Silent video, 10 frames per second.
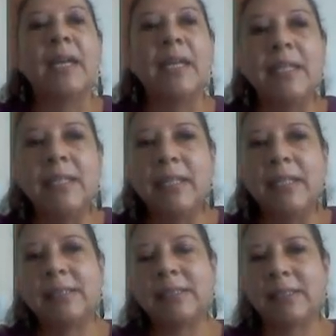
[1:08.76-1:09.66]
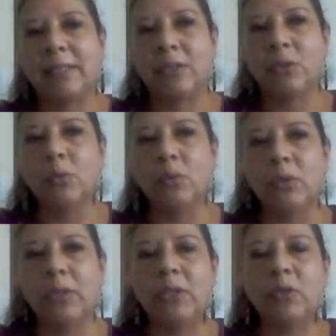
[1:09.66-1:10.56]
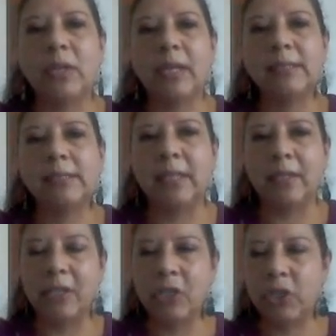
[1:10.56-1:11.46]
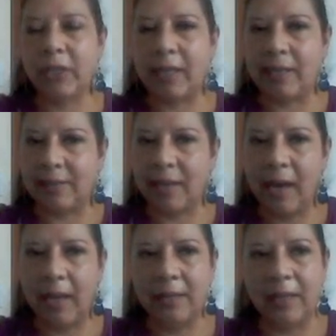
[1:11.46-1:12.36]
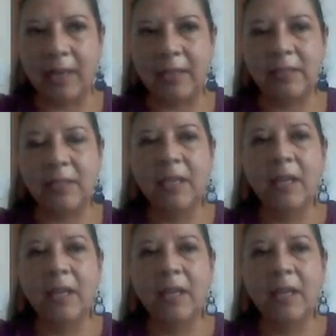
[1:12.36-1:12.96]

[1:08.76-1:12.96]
In this tool, you can search and highlight